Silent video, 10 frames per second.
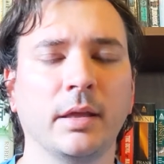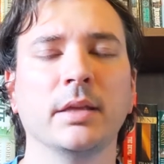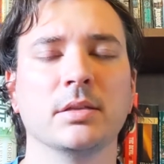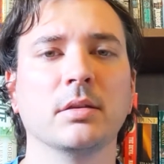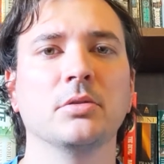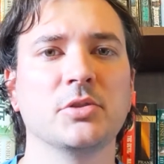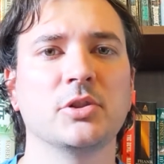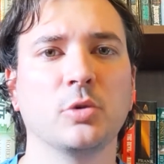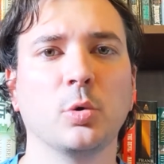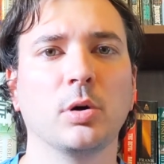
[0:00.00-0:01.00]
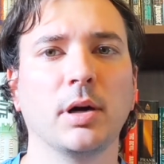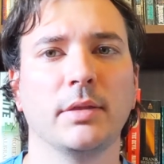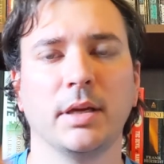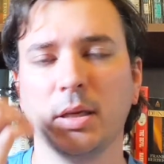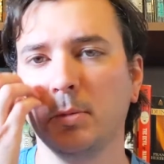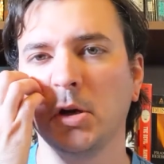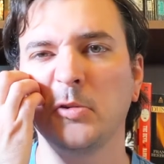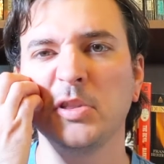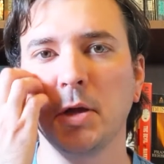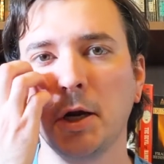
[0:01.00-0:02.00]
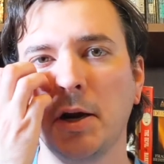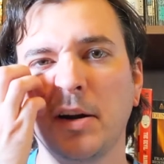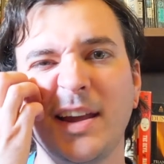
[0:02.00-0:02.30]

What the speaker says: his little store, and they keep going there.